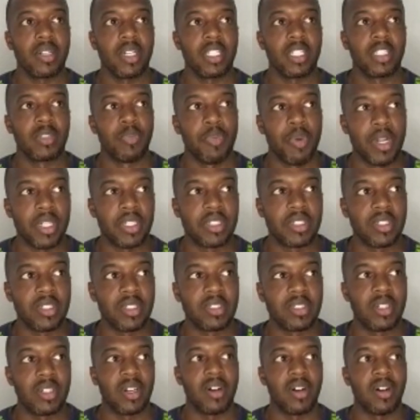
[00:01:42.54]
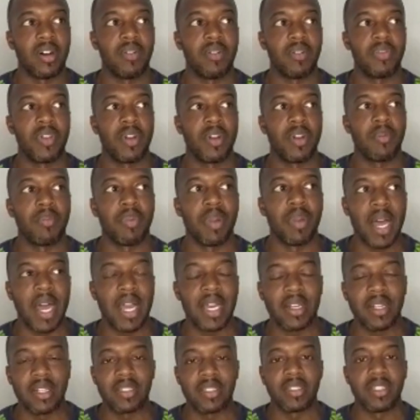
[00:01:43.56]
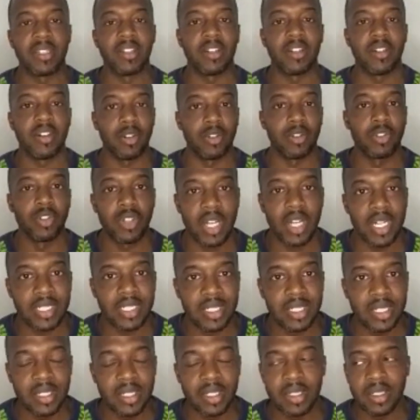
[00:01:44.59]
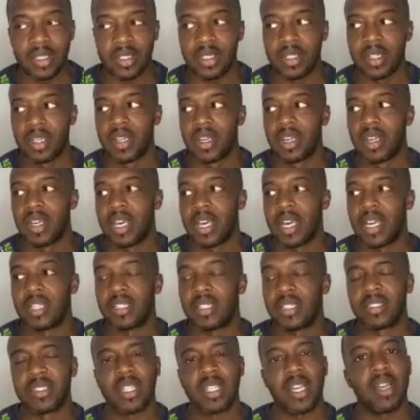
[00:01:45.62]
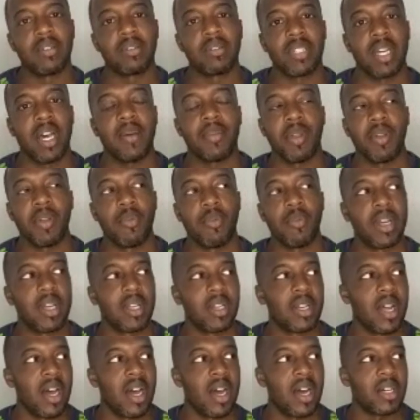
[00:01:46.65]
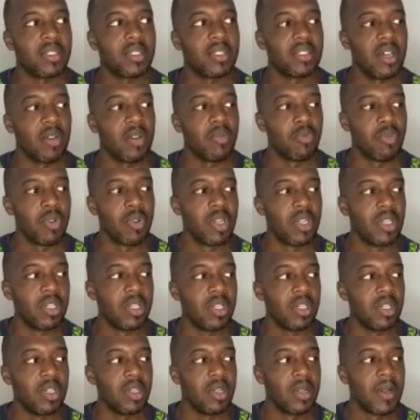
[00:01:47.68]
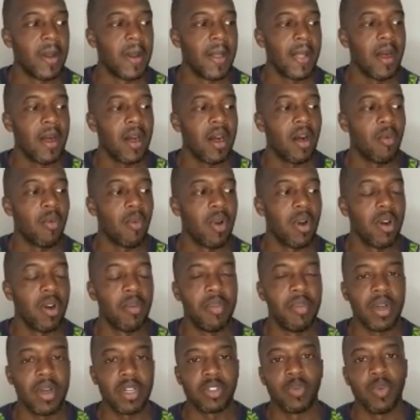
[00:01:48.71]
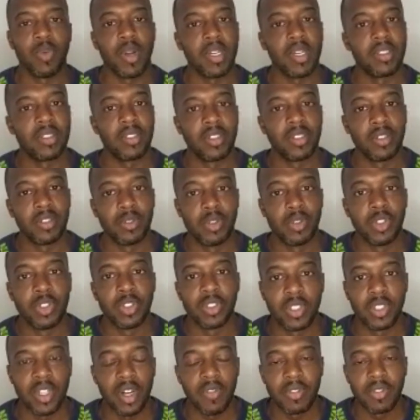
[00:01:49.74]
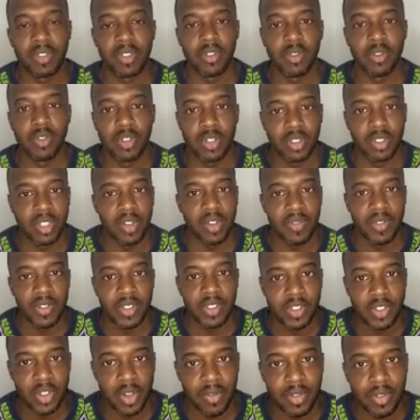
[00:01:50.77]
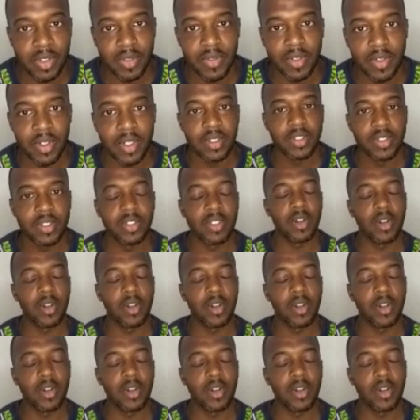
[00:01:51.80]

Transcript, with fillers: expressions of their blackness and their cultural identity. And at the same time, they recognize that really uh, one of the best ways to lose yourself is lose yourself in the service of others.